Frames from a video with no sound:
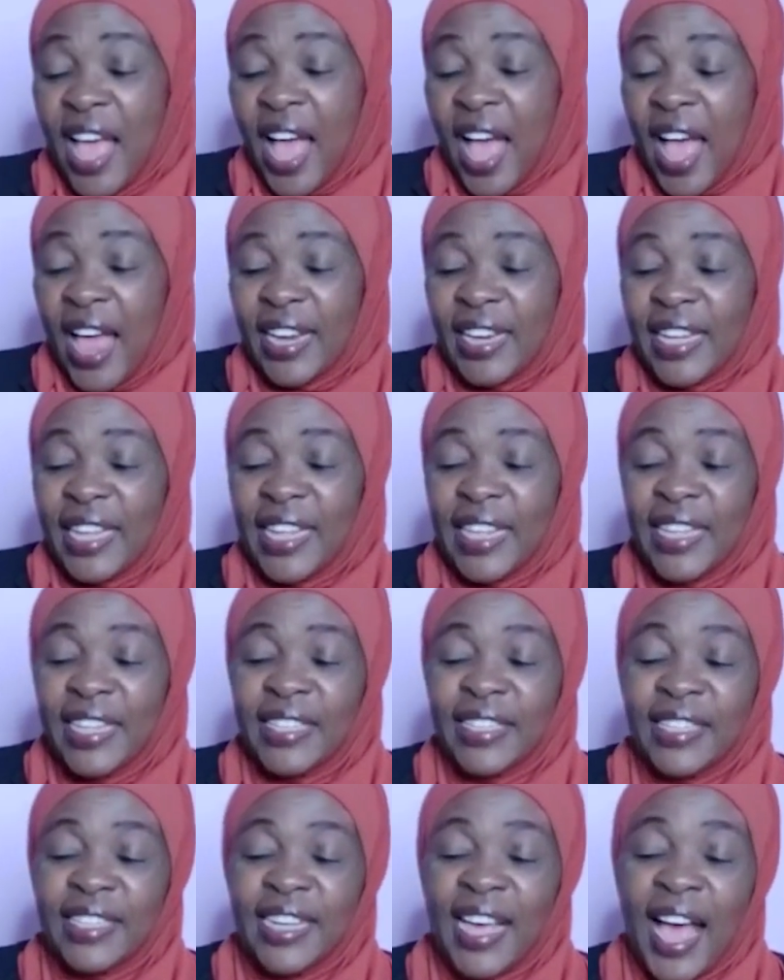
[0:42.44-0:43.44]
And he
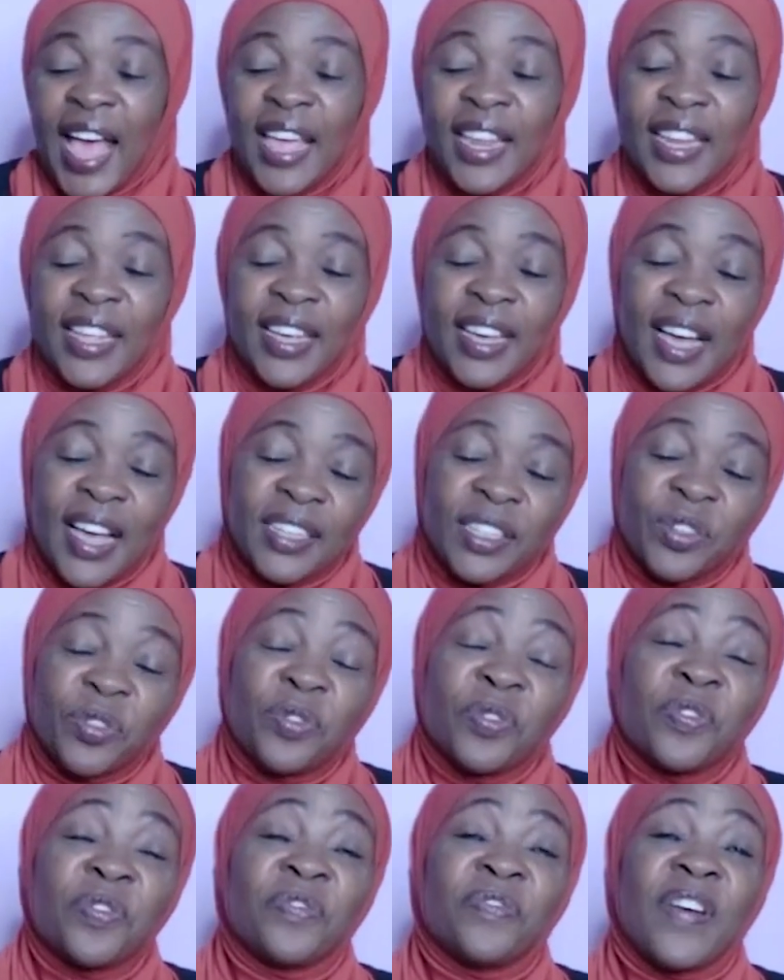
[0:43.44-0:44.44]
is guiding us
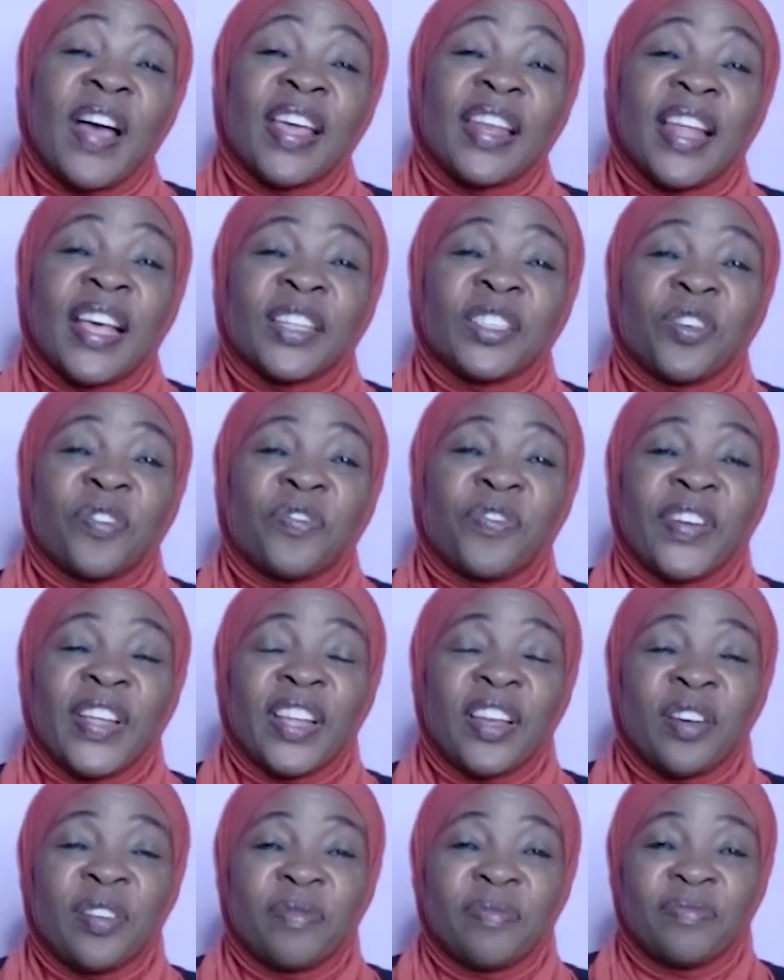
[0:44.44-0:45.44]
to financial
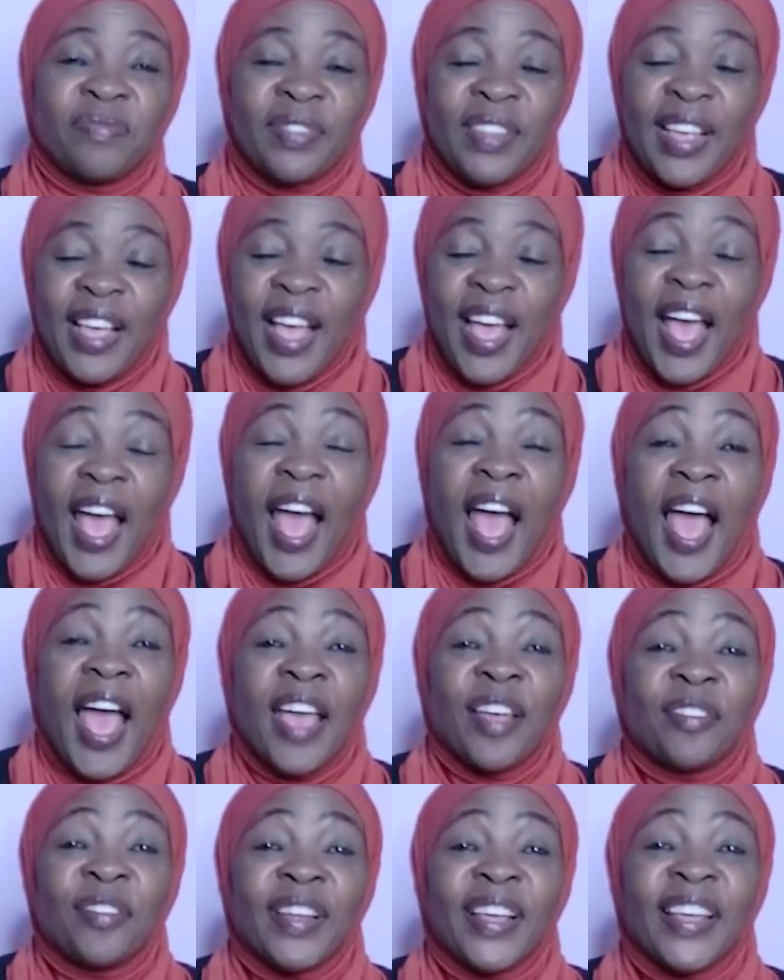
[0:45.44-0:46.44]
freedom.
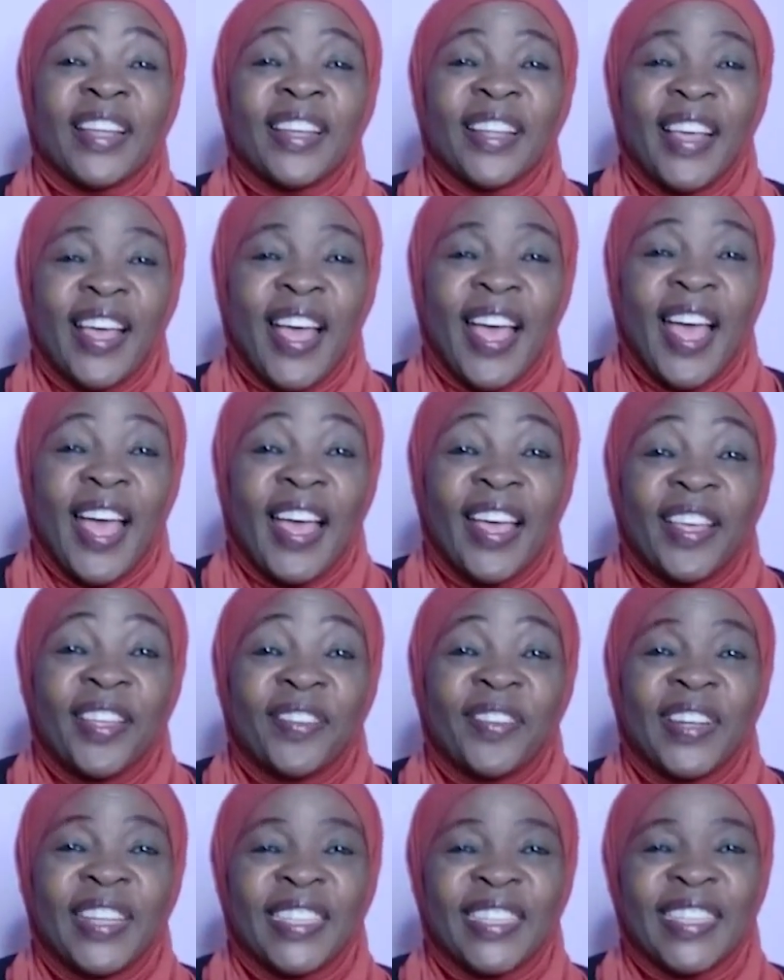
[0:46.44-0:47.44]
I read,
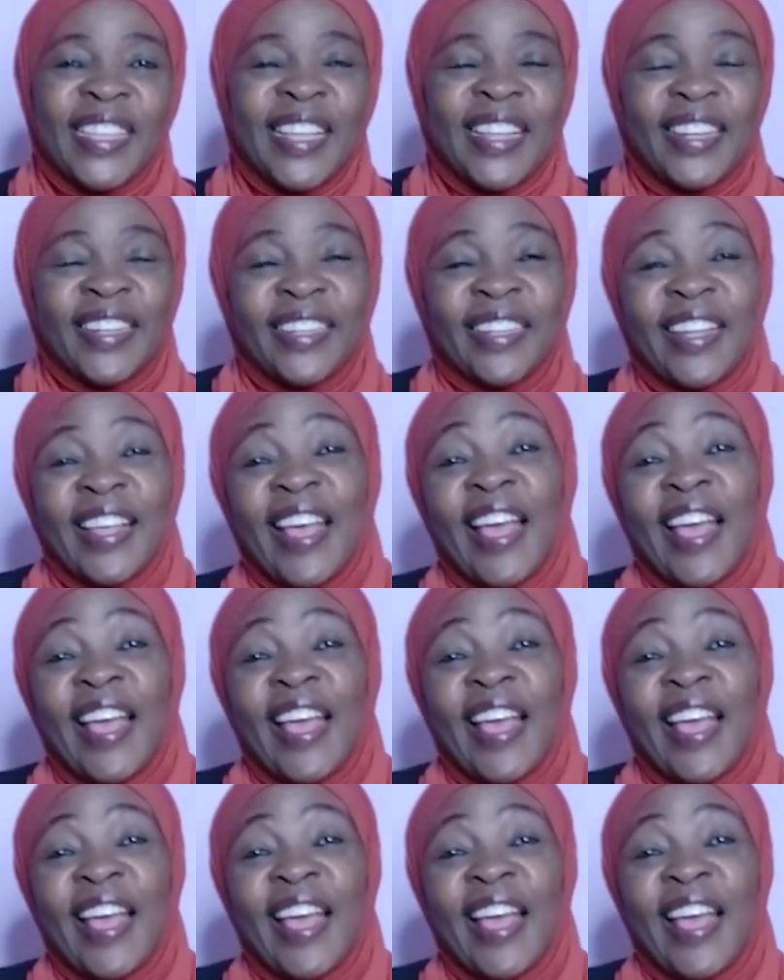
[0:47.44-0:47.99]
you listen.